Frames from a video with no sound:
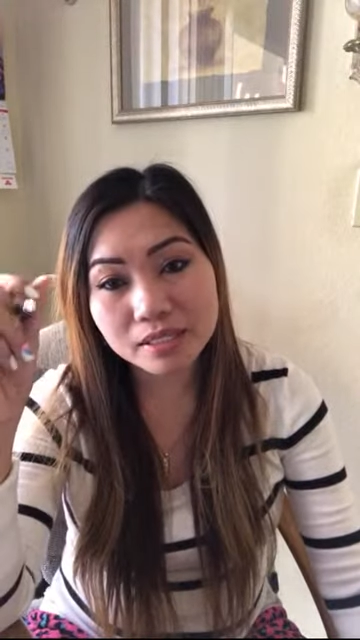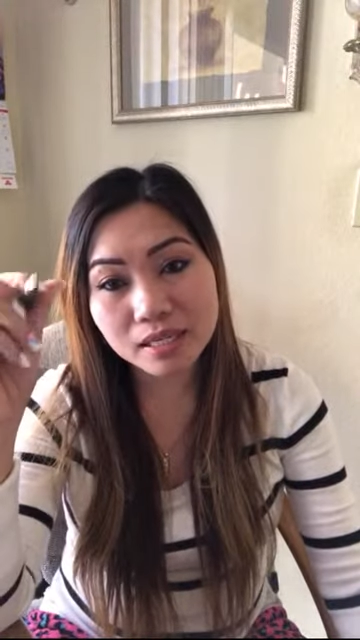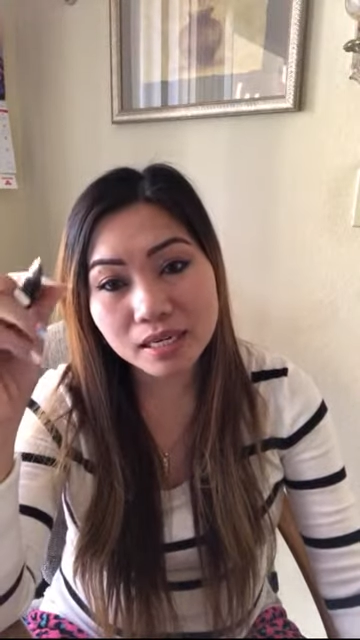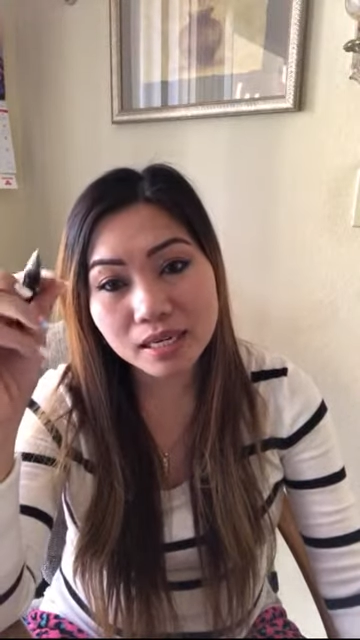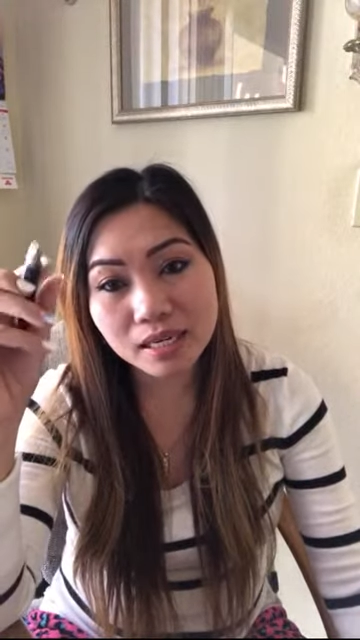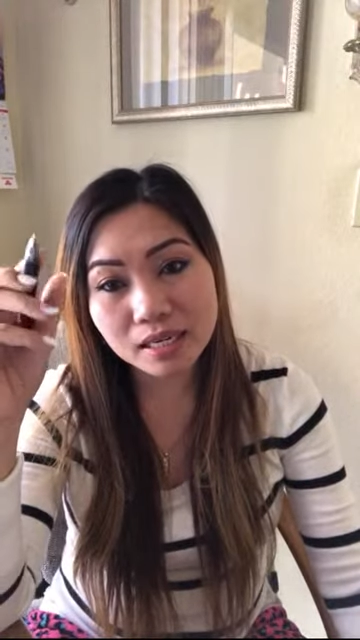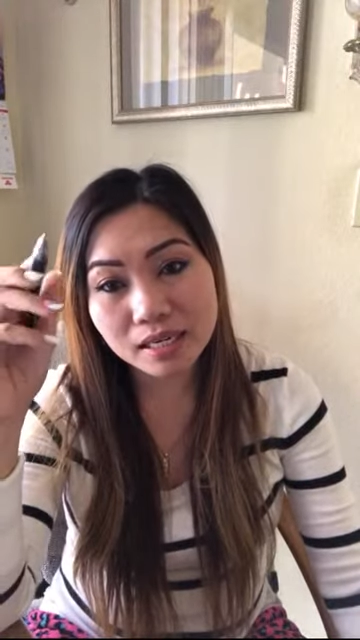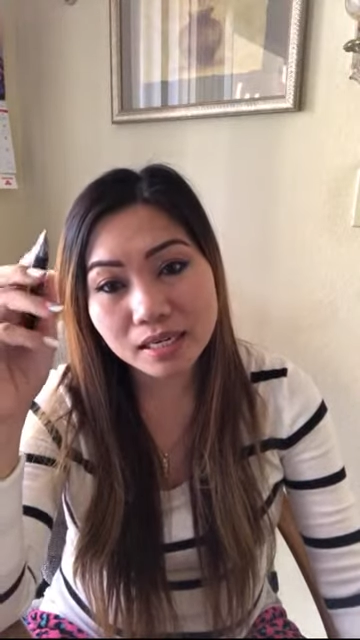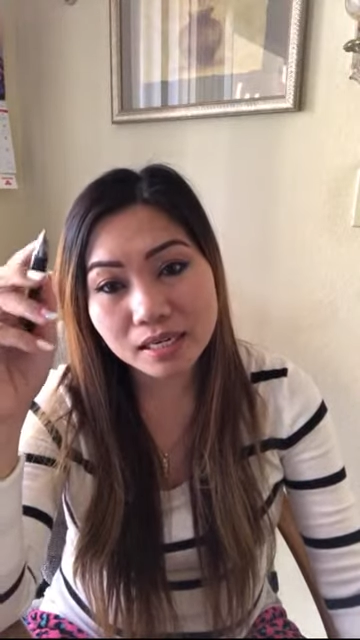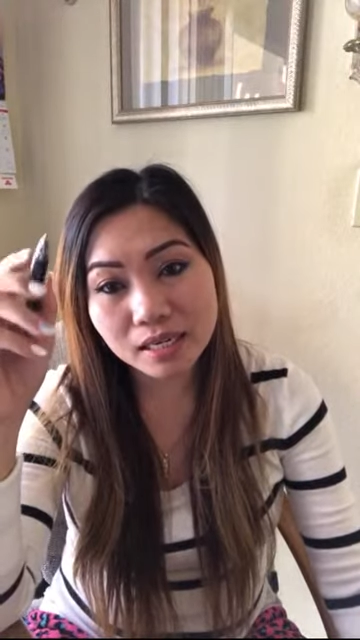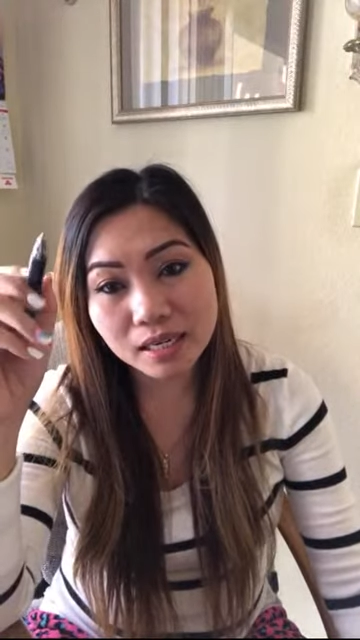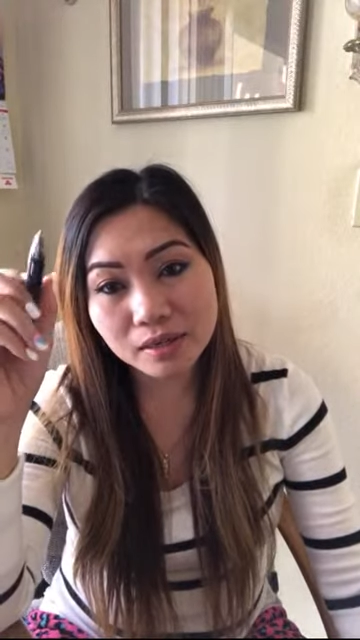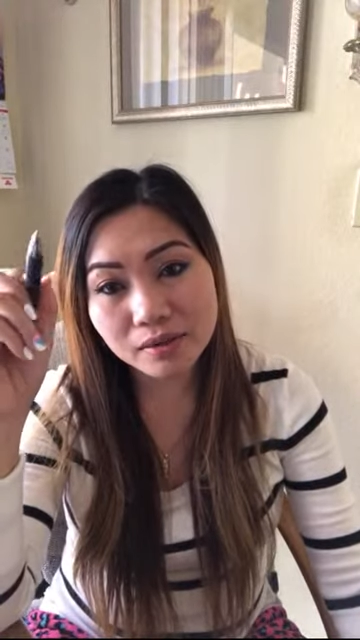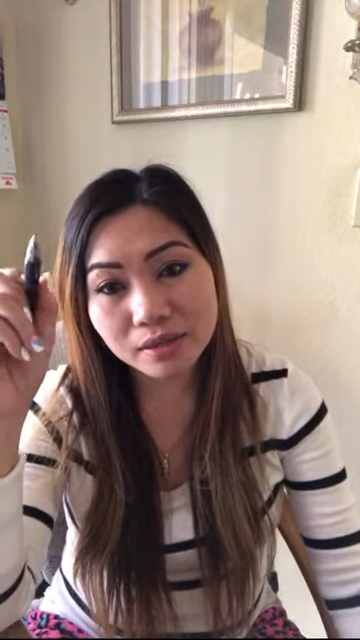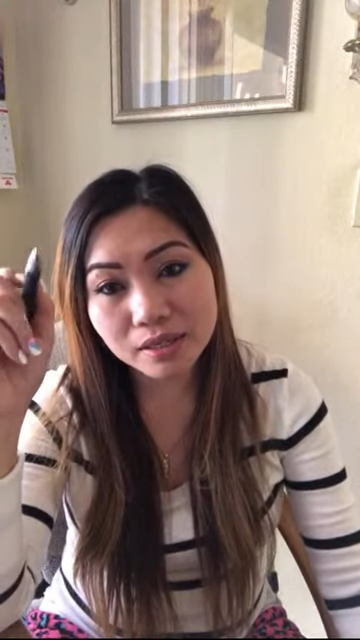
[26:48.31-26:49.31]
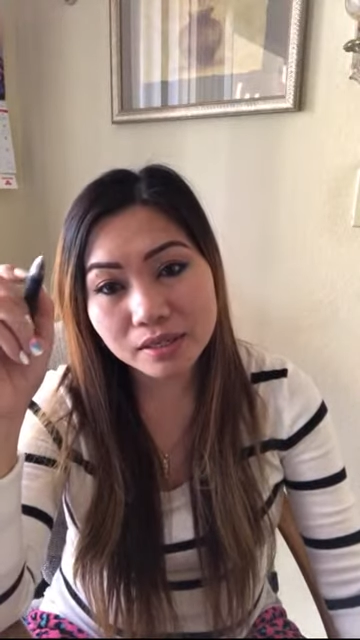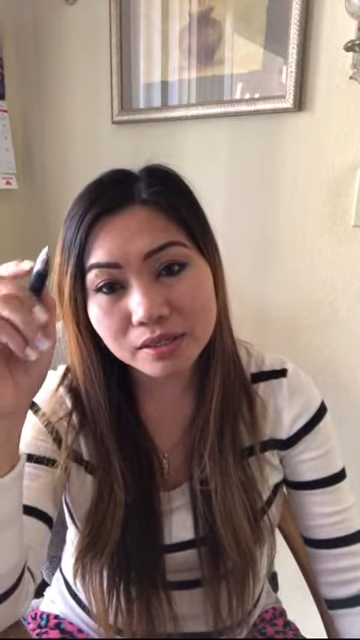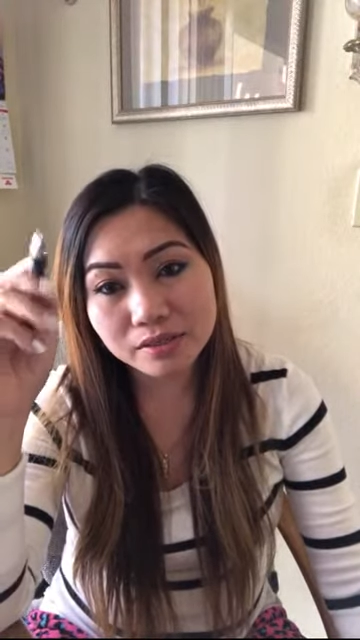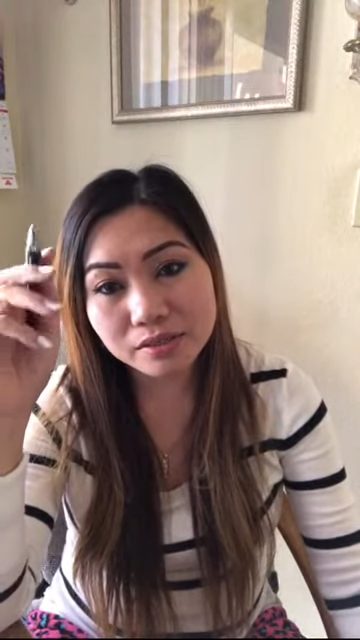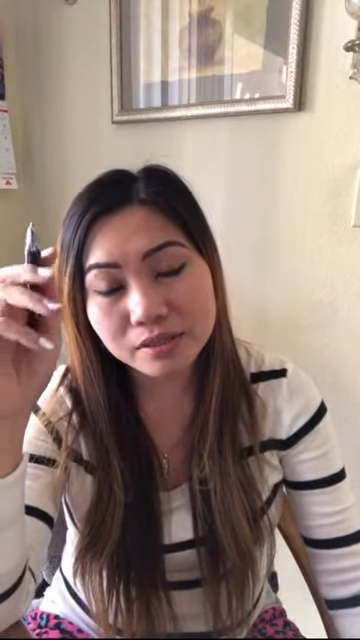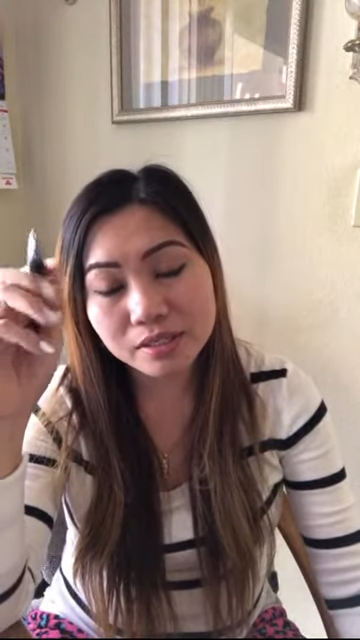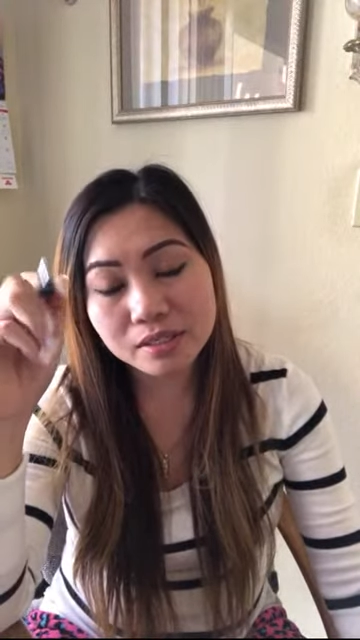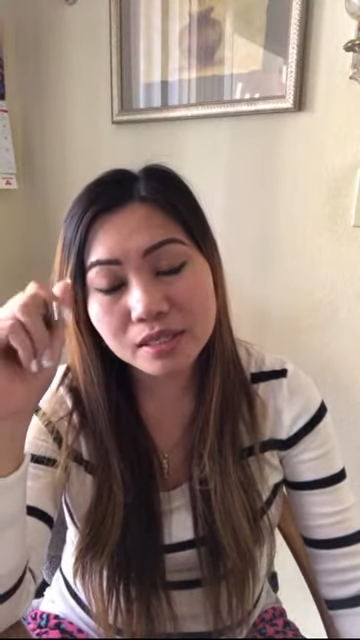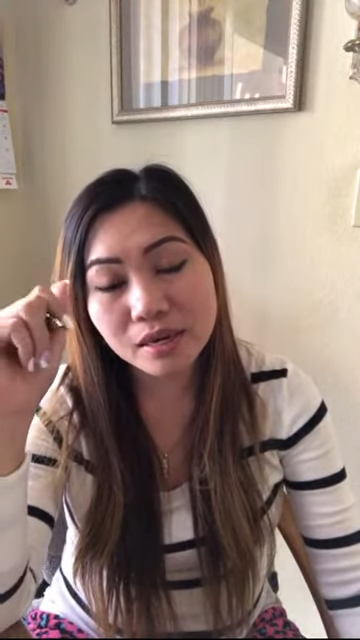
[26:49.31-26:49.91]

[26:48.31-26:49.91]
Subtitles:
hey, how are you, sis?